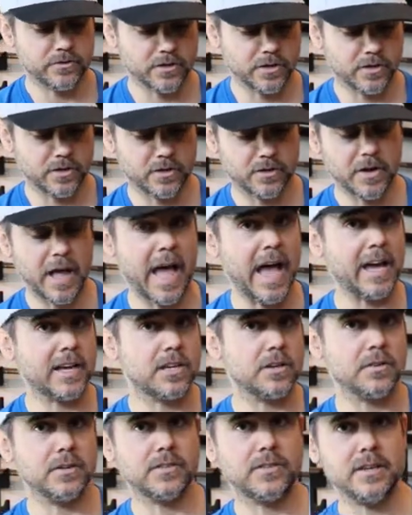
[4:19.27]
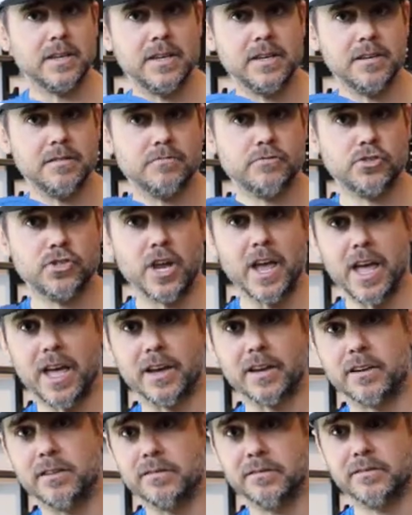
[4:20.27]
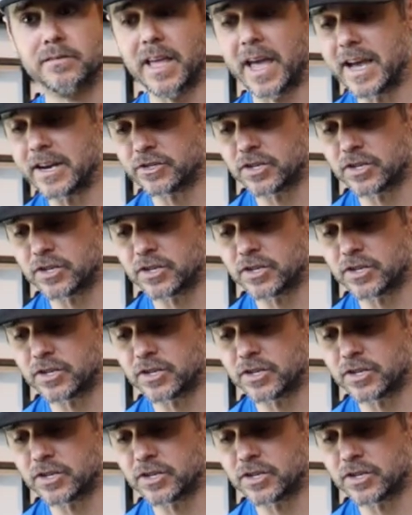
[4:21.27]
So accuracy, check. They